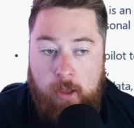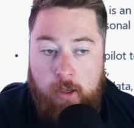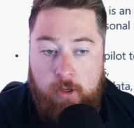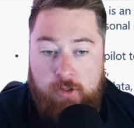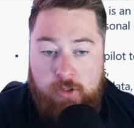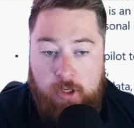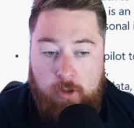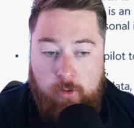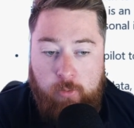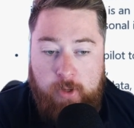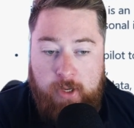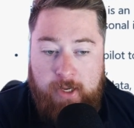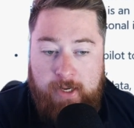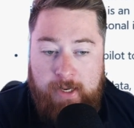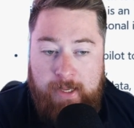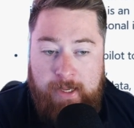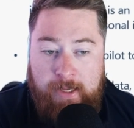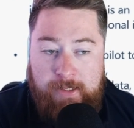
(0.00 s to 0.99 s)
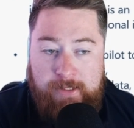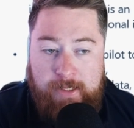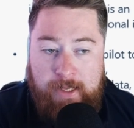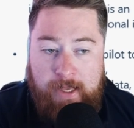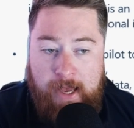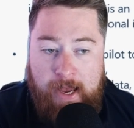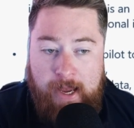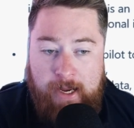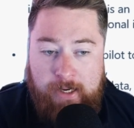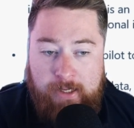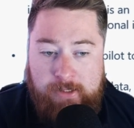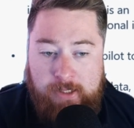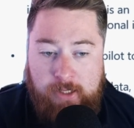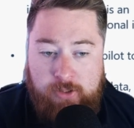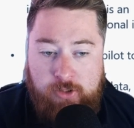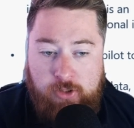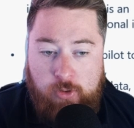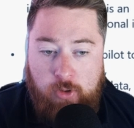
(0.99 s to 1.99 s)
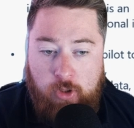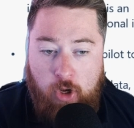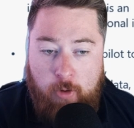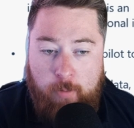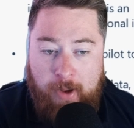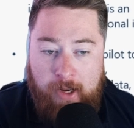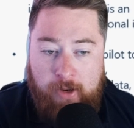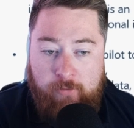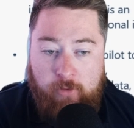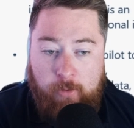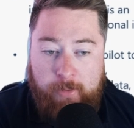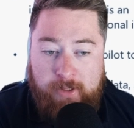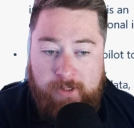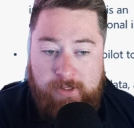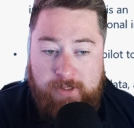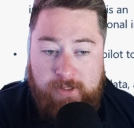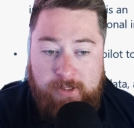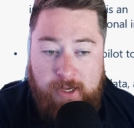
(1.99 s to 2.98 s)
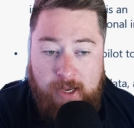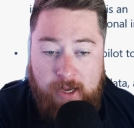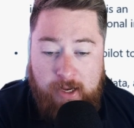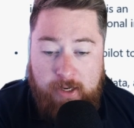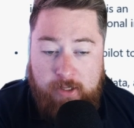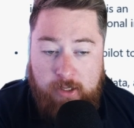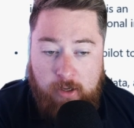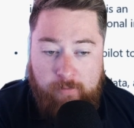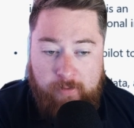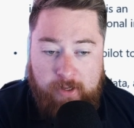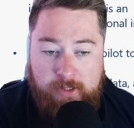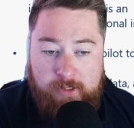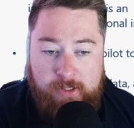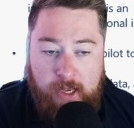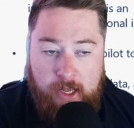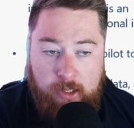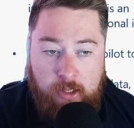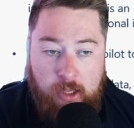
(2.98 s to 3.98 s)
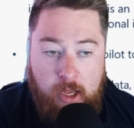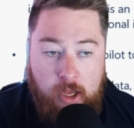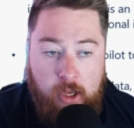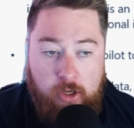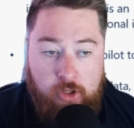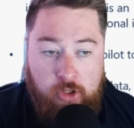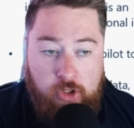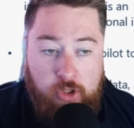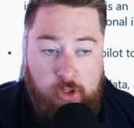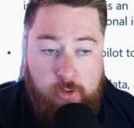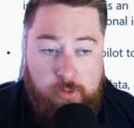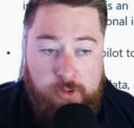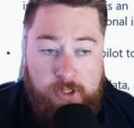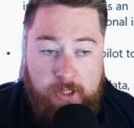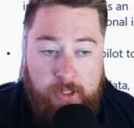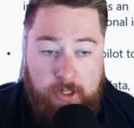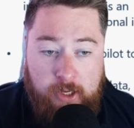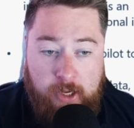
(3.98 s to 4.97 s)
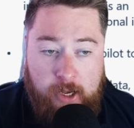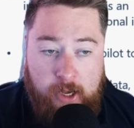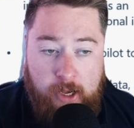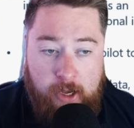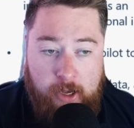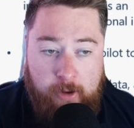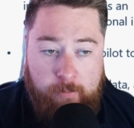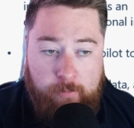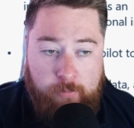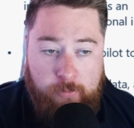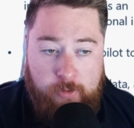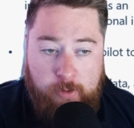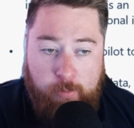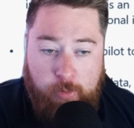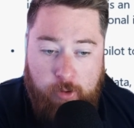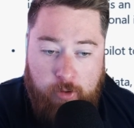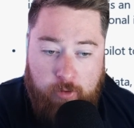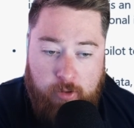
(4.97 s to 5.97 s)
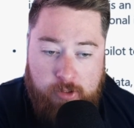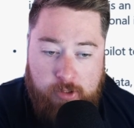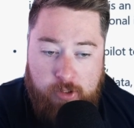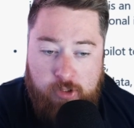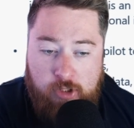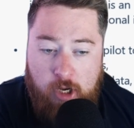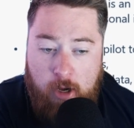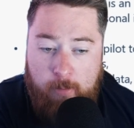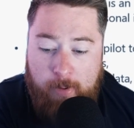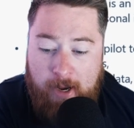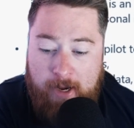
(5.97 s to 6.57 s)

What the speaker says: So, we can easily get access to Copilot from inside of Excel using the button across the top.